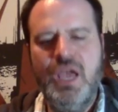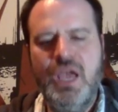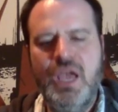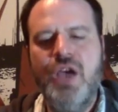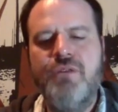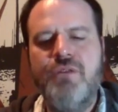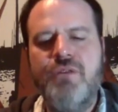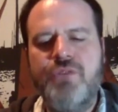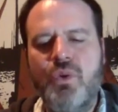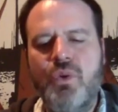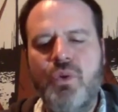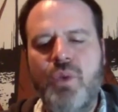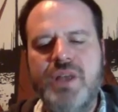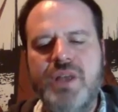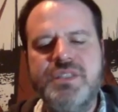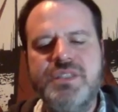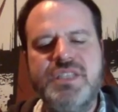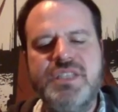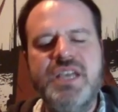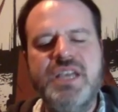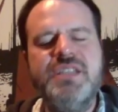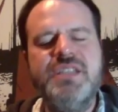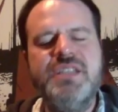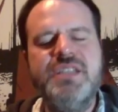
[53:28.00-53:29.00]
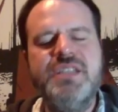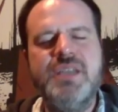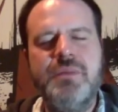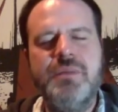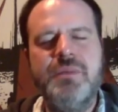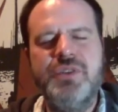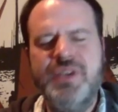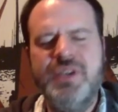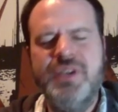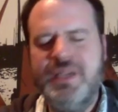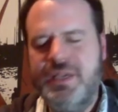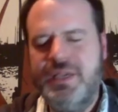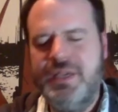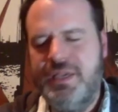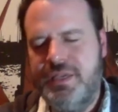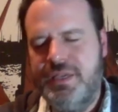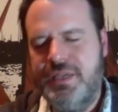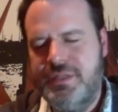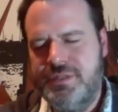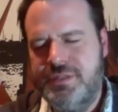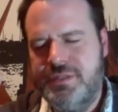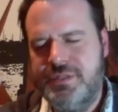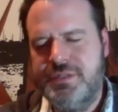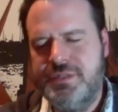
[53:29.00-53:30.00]
For once, summer
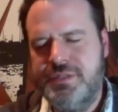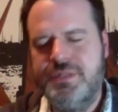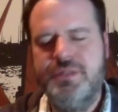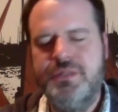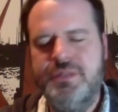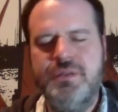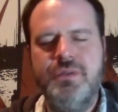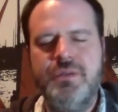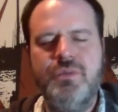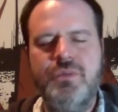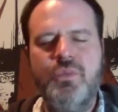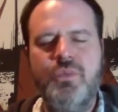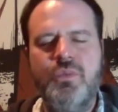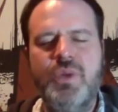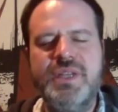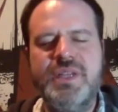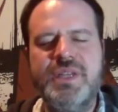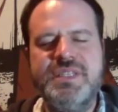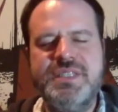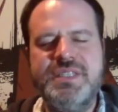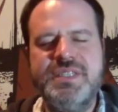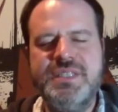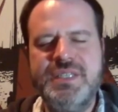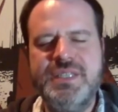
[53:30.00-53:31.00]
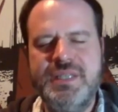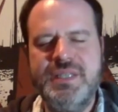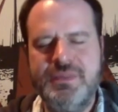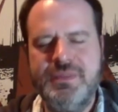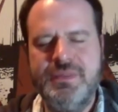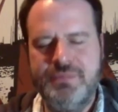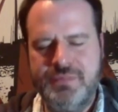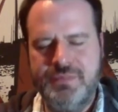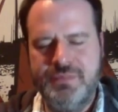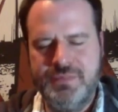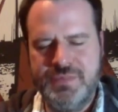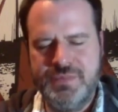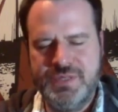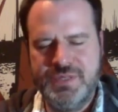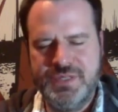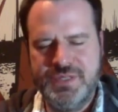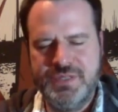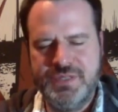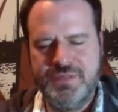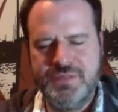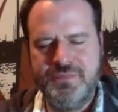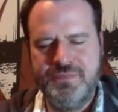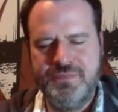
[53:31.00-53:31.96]
is what it seems